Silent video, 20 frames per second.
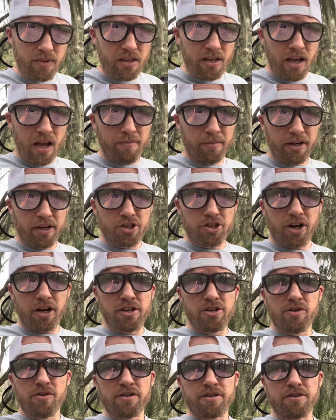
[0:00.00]
I'm going to try to
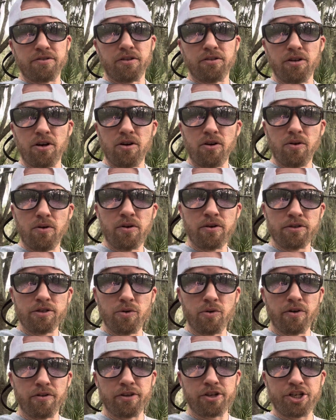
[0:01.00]
do this on the low, do
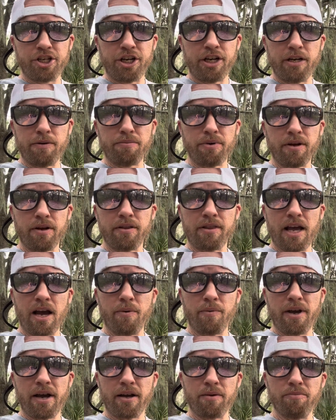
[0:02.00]
it on the cheap. That
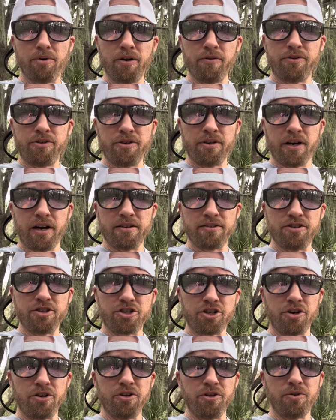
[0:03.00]
way I can prove to you guys and
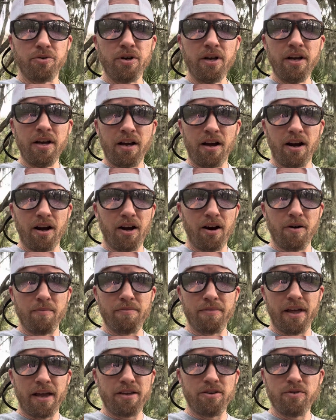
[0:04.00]
show you
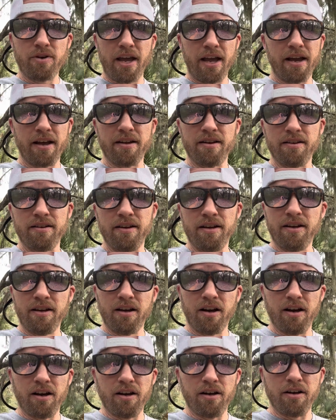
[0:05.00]
that you can
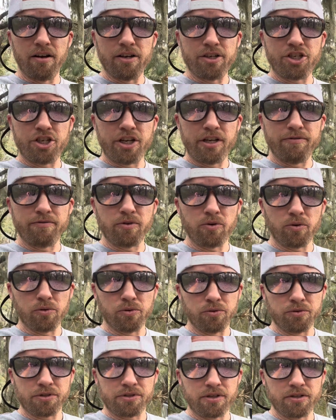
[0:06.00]
achieve
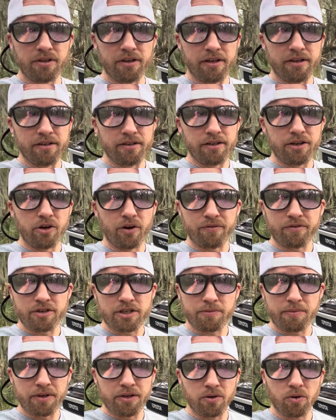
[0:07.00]
goals and you don't have to
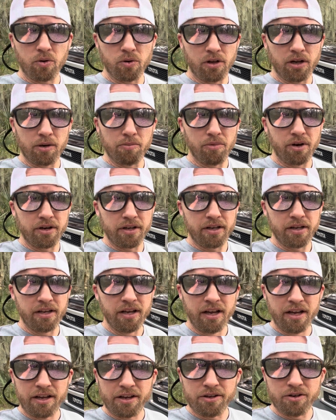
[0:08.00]
spend a whole lot of money.
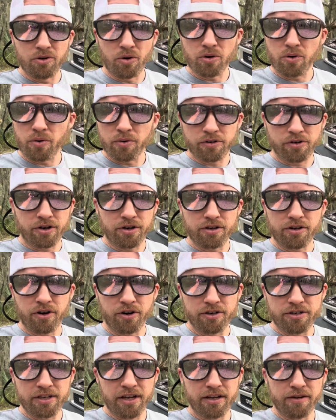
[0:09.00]
You don't go in credit
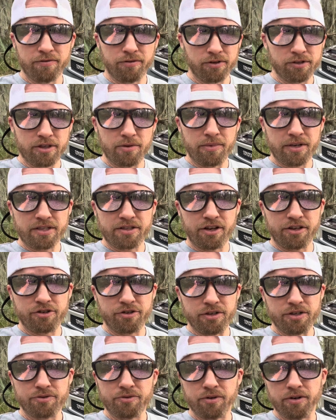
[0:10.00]
card debt for some
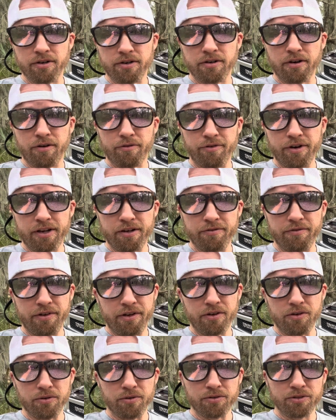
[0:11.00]
accessories for a freaking
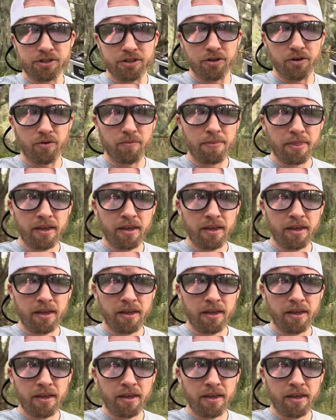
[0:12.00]
vehicle. So